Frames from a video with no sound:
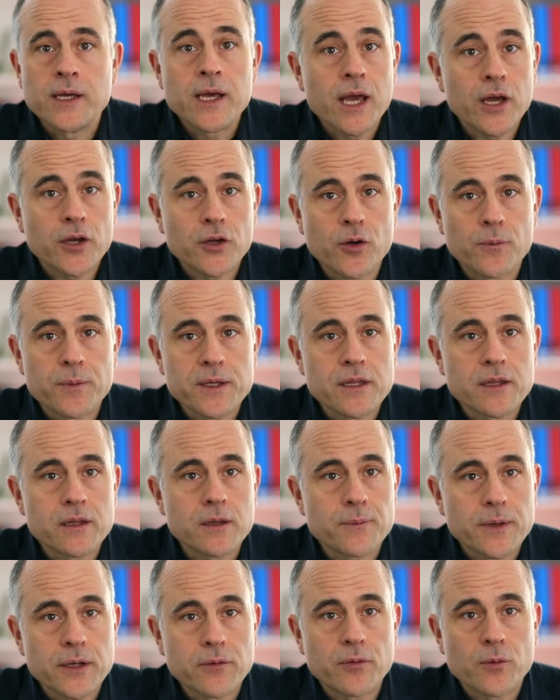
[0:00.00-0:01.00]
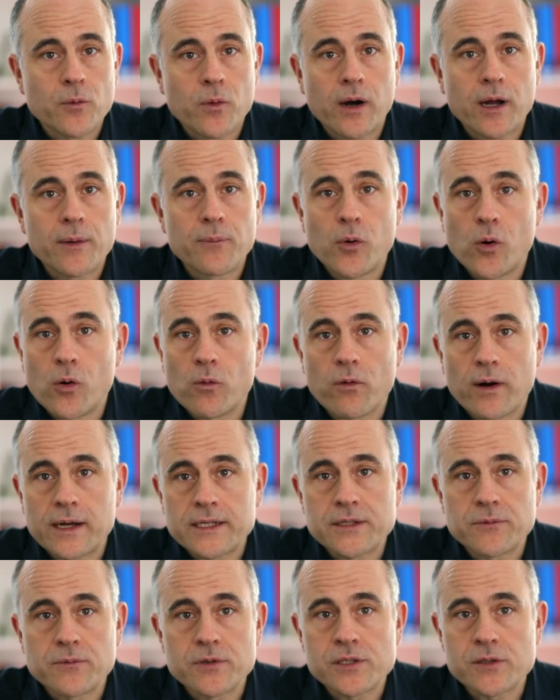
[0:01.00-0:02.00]
It could be that the bid required more
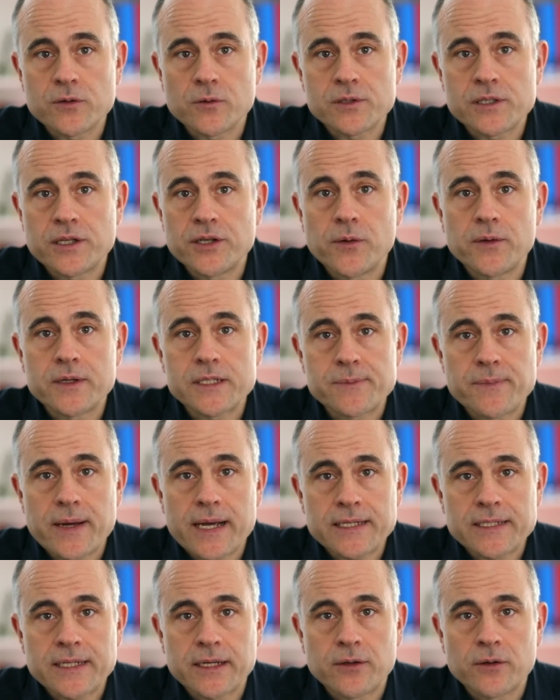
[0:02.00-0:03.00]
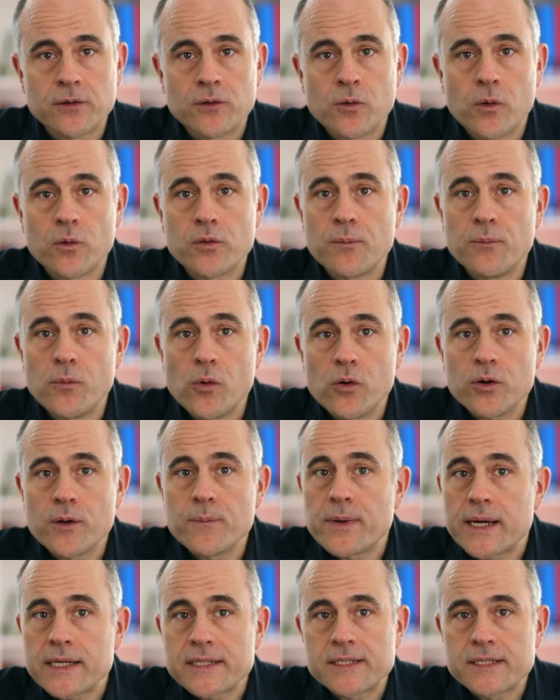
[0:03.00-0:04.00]
writing resource than you expected, or that more
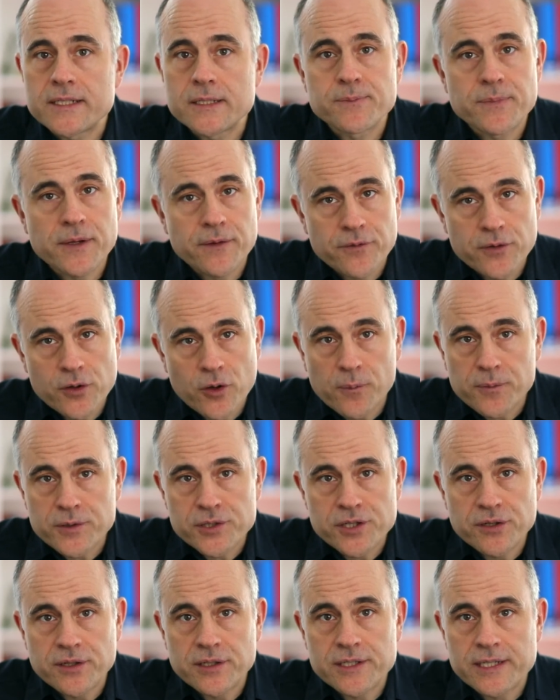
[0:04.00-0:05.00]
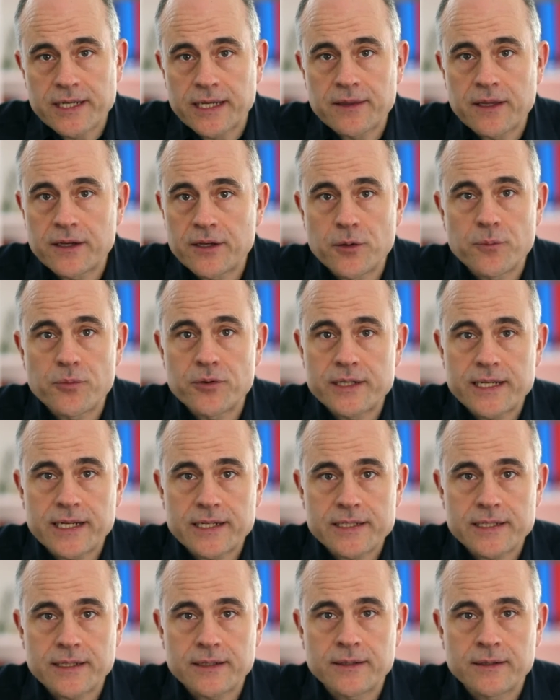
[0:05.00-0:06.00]
competitors bid for the opportunity than you
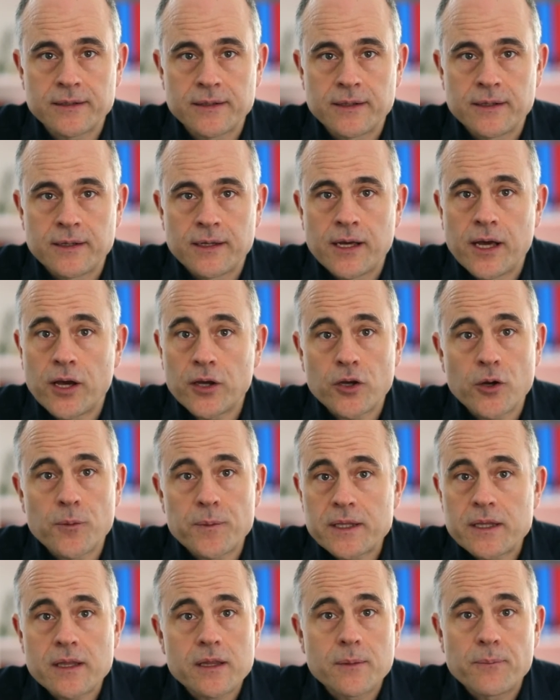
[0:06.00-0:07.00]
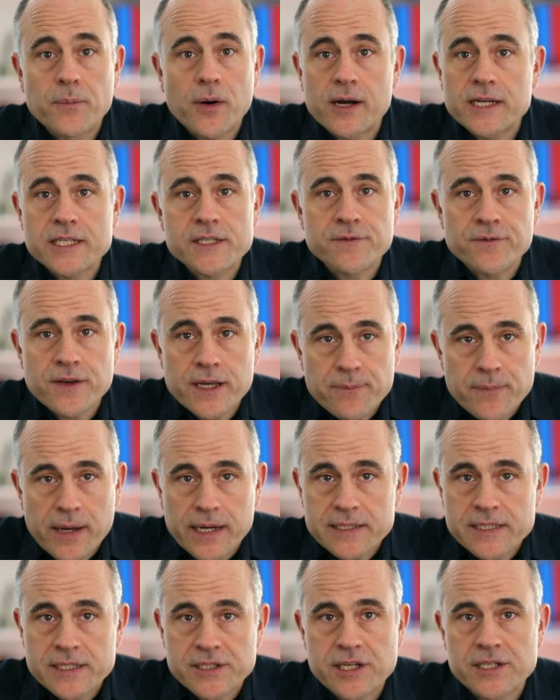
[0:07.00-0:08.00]
predicted. It could be that the buyer's
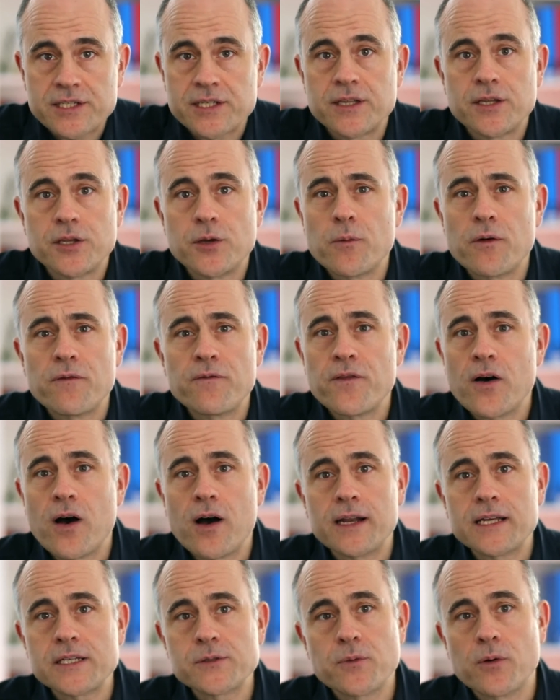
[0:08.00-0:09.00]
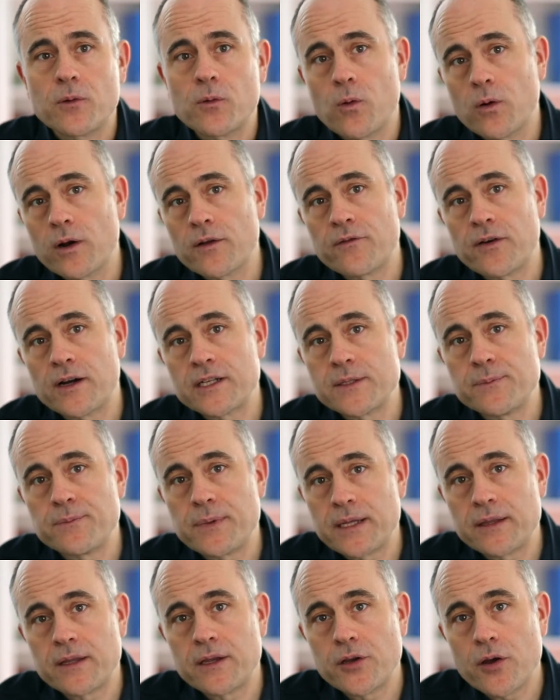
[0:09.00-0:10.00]
feedback suggested that you were far less well qualified to
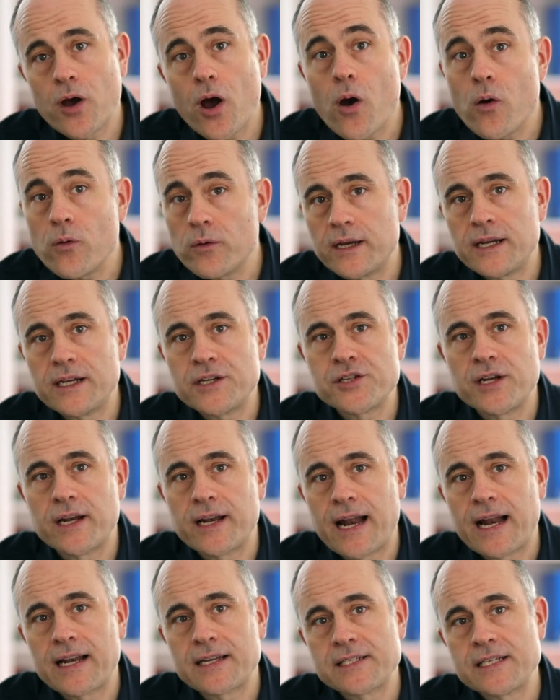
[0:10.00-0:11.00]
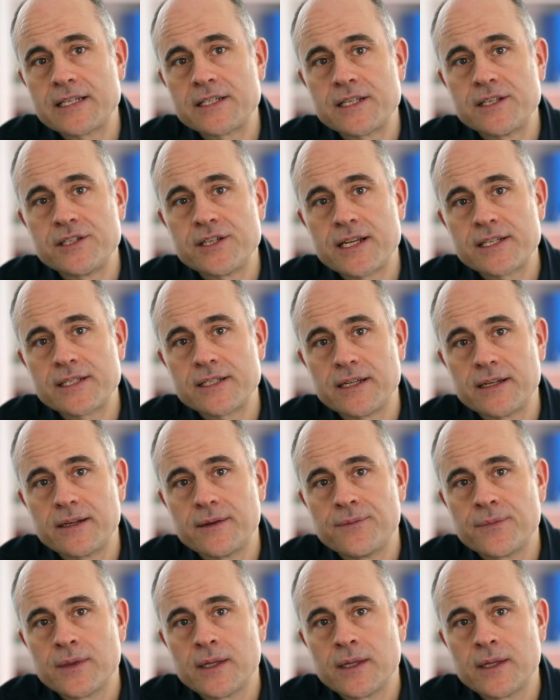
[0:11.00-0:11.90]
bid than your own initial analysis suggested.